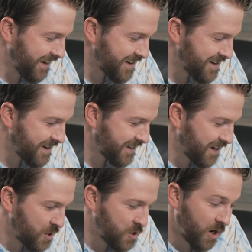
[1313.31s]
It's
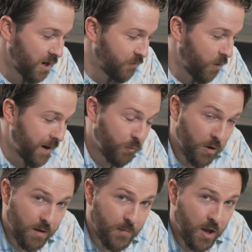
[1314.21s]
a shot of white
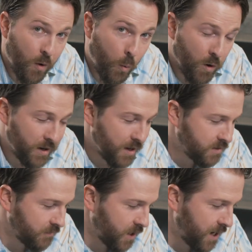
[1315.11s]
rum, 1
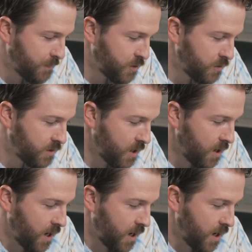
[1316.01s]
ounce of lime juice,